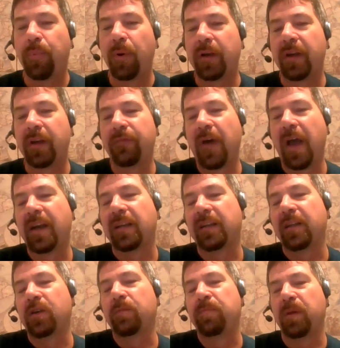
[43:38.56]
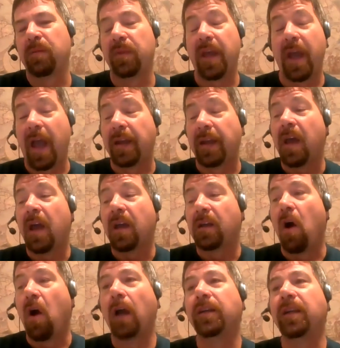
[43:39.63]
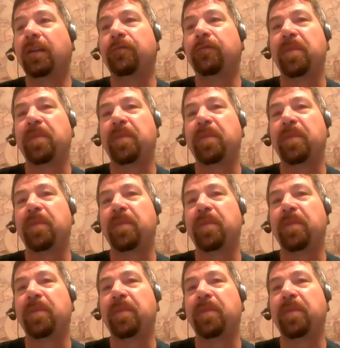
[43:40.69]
But if I had a little bit, and cognitive